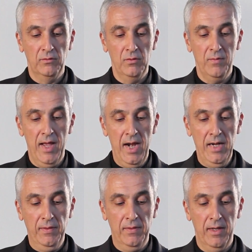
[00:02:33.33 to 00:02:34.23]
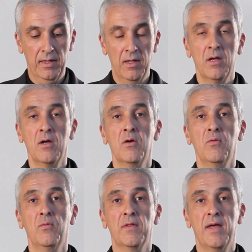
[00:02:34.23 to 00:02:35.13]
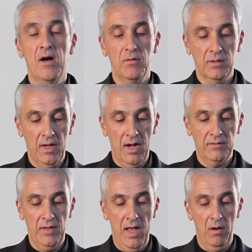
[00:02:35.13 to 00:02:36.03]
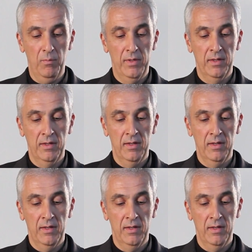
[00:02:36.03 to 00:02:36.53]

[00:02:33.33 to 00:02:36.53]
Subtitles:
do anything without God's help,